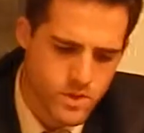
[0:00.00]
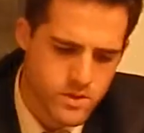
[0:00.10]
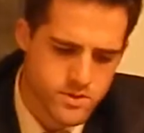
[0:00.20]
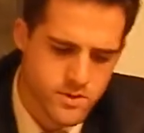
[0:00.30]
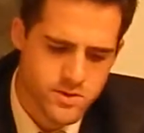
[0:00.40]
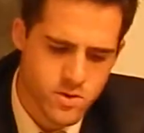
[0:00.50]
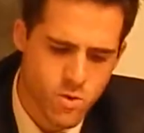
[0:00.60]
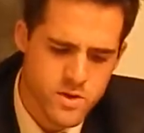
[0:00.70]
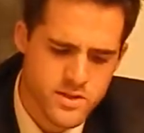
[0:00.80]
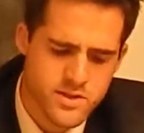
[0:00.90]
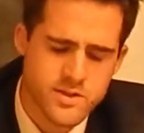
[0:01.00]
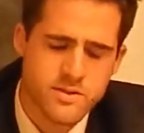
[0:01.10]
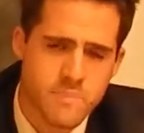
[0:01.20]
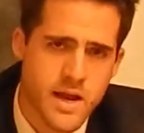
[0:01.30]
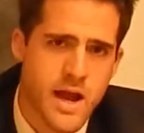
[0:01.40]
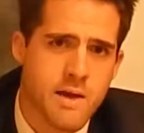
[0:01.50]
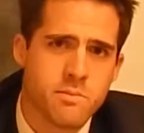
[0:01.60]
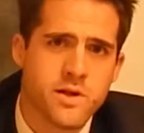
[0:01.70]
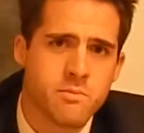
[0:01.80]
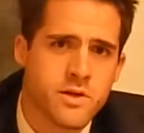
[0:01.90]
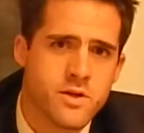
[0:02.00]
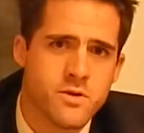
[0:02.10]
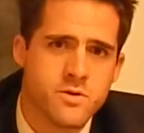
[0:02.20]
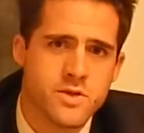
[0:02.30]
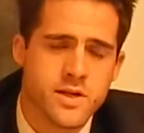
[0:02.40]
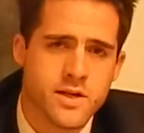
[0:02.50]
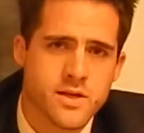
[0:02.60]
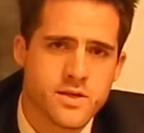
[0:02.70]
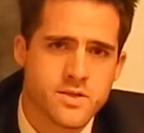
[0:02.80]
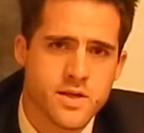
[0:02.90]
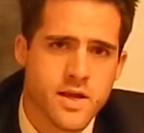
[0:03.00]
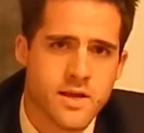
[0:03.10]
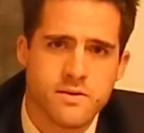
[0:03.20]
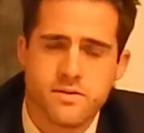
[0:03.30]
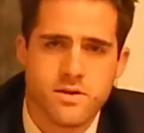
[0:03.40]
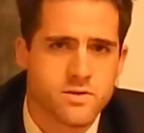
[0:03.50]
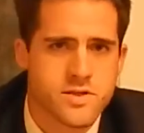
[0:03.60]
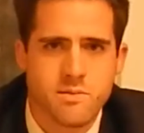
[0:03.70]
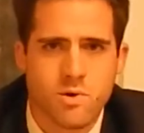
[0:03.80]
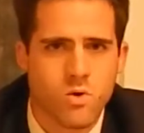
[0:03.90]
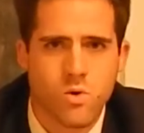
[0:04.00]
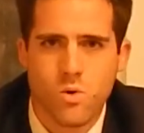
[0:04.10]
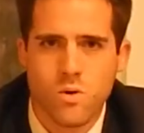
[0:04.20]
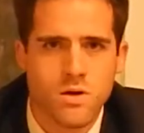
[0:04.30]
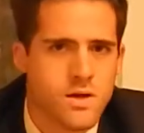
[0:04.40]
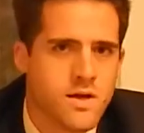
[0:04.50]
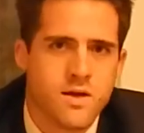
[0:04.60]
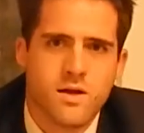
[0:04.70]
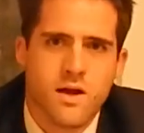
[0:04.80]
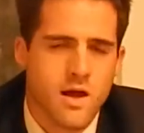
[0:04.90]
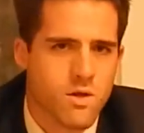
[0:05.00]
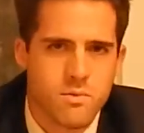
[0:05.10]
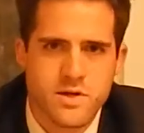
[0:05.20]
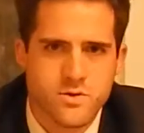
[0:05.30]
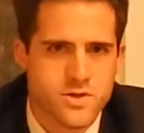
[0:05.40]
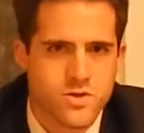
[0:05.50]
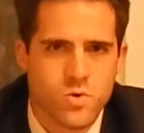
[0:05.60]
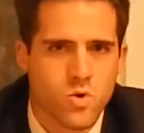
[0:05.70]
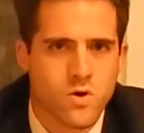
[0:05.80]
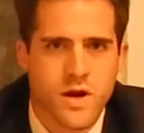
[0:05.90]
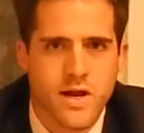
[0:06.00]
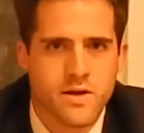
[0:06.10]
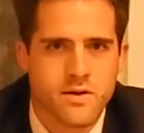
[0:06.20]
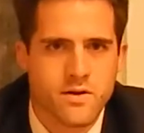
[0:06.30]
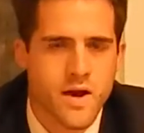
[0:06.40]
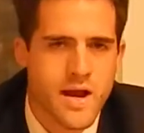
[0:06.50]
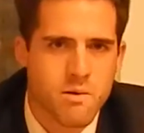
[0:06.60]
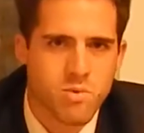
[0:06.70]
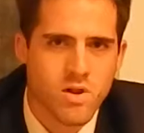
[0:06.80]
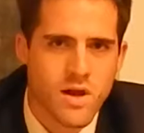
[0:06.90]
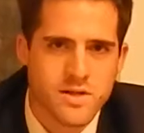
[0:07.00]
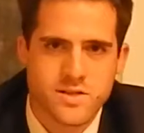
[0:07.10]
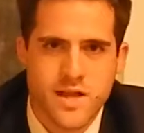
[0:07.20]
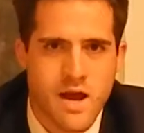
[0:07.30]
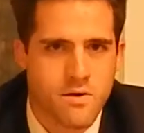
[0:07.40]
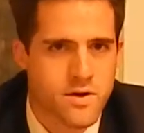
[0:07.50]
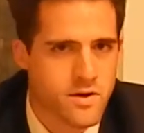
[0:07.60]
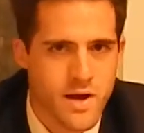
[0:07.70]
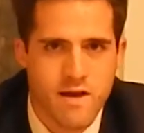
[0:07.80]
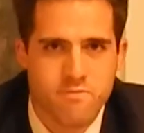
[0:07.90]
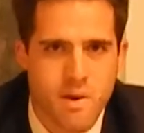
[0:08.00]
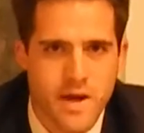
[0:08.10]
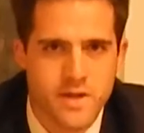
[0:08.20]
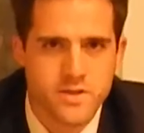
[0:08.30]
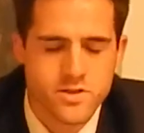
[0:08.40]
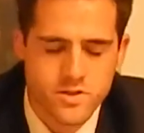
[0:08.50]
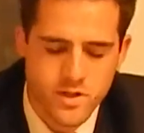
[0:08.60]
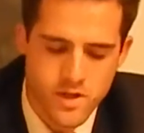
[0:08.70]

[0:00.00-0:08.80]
So the scoring system that I'm going to be using is your typical elementary school grade, your A plus down to your F minus.